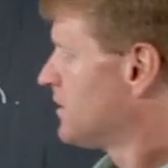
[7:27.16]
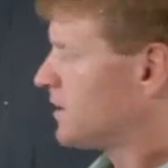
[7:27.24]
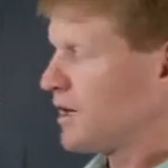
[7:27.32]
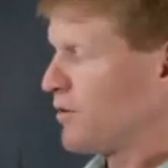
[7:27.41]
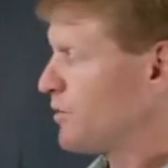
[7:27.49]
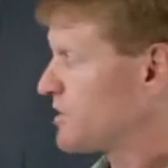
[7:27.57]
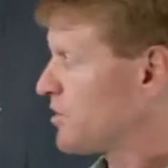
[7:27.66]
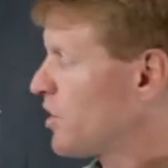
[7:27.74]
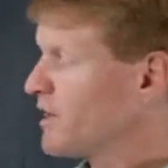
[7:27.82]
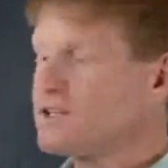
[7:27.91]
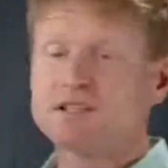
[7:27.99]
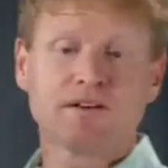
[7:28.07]

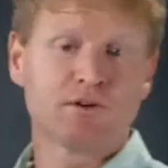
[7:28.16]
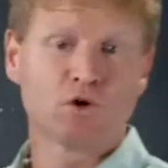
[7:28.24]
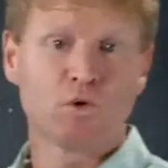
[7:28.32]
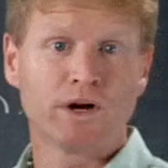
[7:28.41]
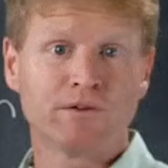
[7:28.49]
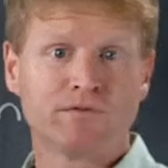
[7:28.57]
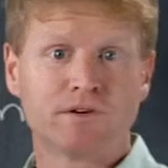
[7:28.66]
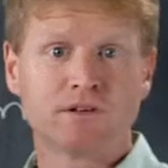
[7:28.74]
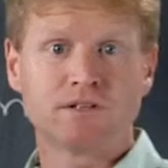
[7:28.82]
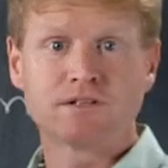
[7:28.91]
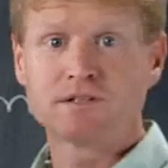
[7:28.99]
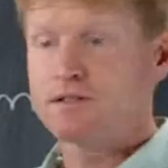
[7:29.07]
away
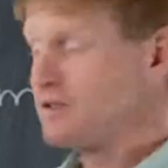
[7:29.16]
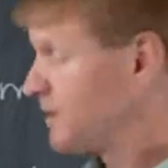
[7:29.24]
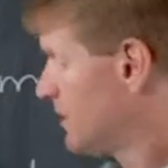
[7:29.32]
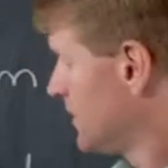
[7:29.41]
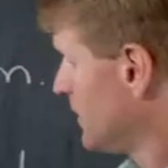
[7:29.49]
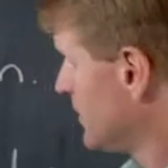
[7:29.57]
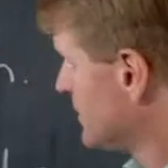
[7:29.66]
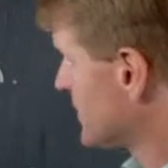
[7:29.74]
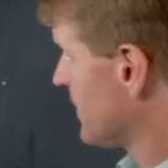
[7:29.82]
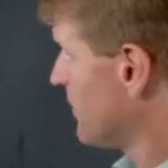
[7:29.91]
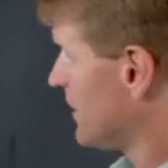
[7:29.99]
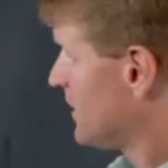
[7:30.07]
first? He's
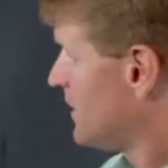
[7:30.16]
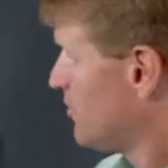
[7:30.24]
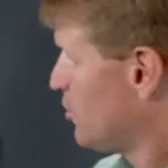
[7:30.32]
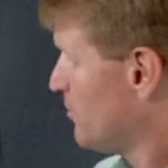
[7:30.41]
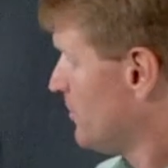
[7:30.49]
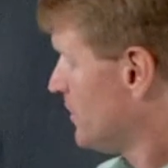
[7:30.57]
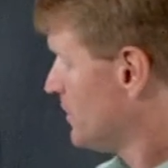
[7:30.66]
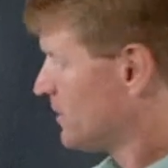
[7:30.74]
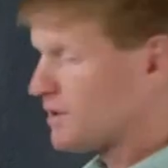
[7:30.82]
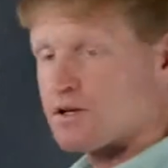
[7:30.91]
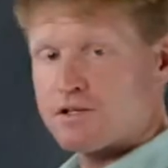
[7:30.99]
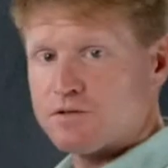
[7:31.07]
giving cibum,
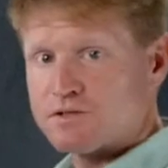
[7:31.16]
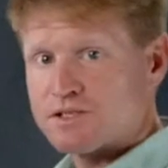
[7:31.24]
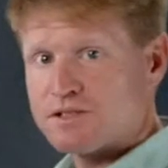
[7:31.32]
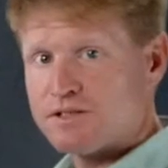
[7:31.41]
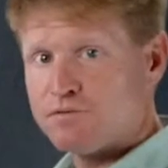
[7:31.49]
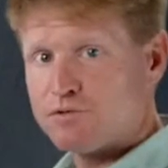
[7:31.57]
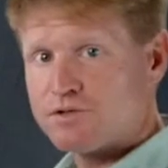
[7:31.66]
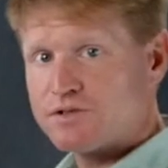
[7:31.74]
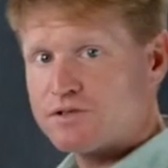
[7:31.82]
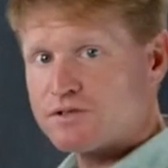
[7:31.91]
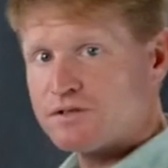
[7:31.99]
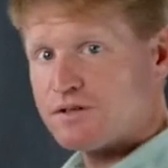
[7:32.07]

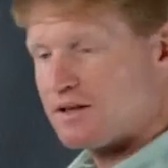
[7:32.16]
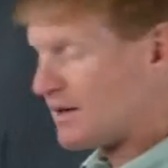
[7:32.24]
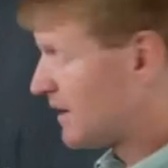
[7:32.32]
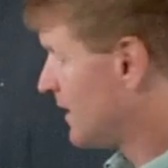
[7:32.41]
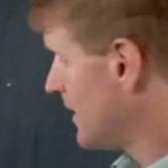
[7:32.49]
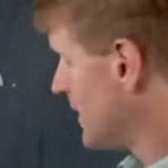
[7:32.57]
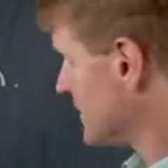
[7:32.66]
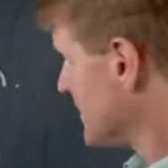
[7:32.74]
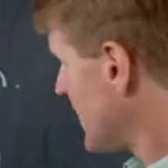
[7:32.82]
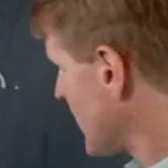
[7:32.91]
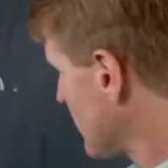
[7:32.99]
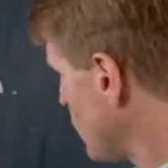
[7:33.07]
accusativus, et
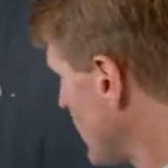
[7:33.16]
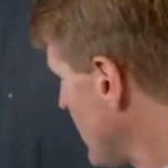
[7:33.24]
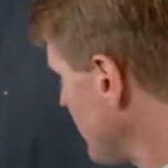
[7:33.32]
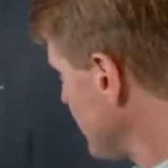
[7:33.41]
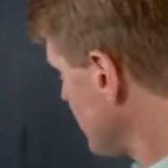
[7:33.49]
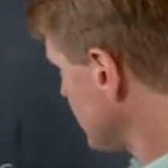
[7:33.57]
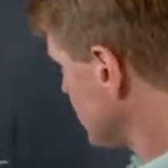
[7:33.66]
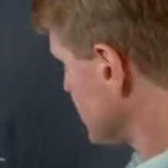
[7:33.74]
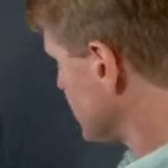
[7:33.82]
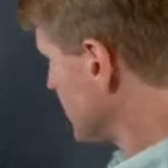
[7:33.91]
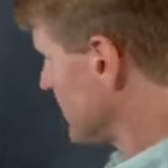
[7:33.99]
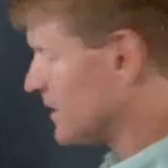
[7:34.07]
aquam,
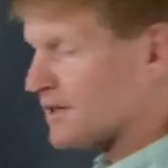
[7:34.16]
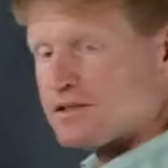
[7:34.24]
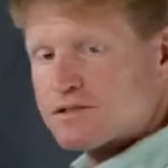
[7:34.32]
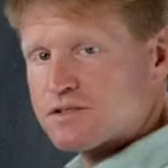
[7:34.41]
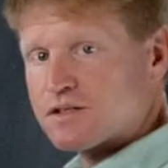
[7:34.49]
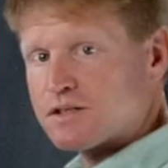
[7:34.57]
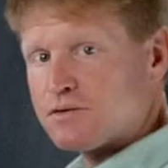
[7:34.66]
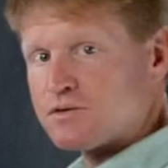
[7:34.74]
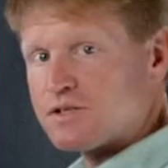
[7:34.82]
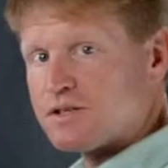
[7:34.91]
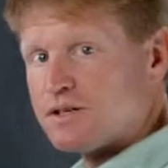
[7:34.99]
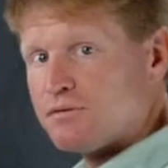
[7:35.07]
see the endings,
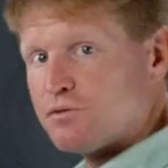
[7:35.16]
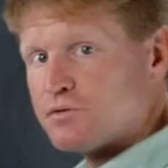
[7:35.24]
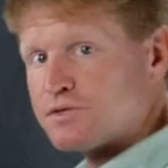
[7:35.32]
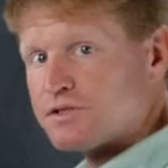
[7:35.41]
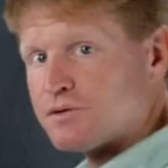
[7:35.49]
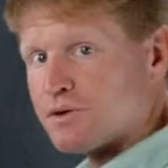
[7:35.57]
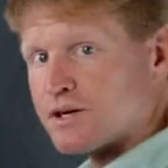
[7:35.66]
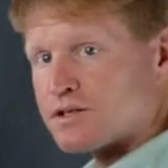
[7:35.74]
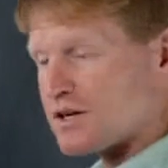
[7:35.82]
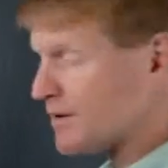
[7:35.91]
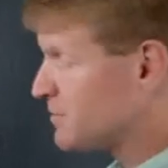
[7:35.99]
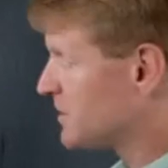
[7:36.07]
accusativus, direct
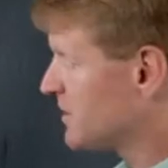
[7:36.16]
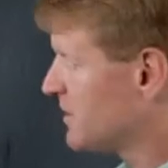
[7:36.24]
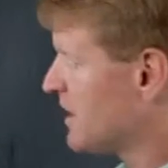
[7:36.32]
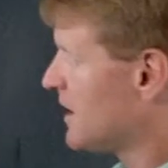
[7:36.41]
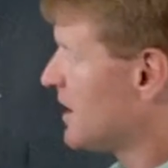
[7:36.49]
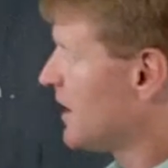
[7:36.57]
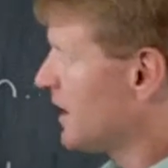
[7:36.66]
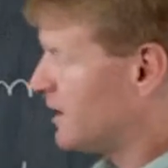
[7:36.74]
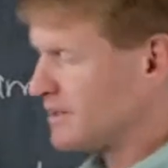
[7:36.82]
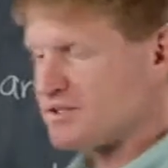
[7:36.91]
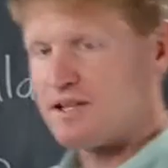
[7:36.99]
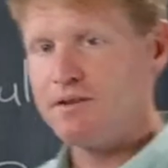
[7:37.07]
object, and
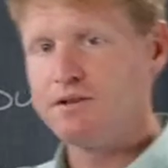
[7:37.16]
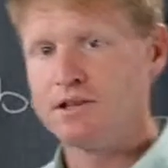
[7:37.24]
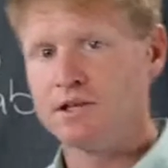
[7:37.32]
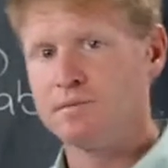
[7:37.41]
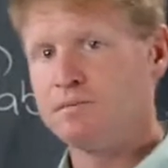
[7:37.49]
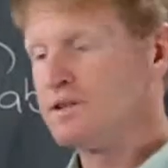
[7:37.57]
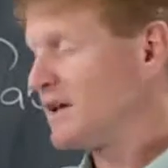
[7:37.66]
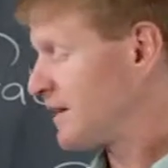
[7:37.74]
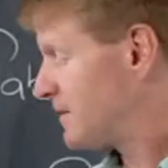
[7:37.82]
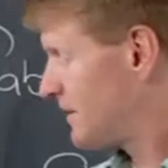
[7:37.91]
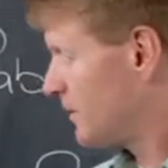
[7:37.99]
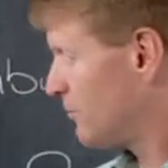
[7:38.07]
he's giving them
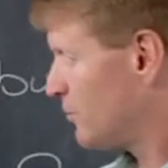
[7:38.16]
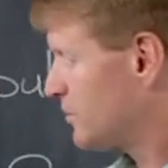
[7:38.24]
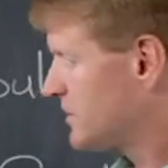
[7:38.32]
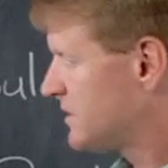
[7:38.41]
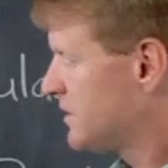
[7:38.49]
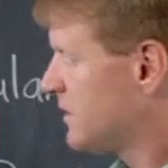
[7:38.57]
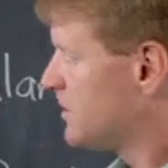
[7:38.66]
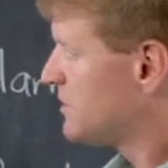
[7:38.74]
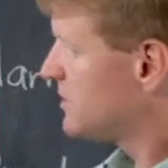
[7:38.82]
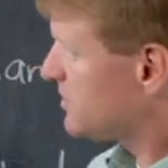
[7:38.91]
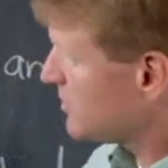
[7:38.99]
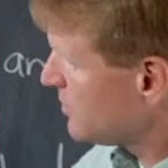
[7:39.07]
dativus
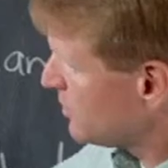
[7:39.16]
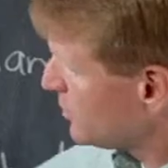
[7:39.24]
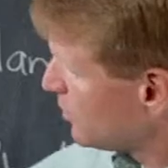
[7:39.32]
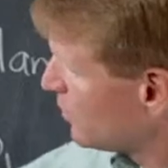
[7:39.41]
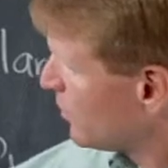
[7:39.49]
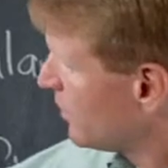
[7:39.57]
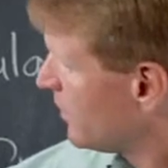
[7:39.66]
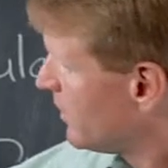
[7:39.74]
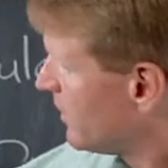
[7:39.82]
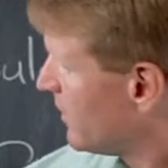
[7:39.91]
to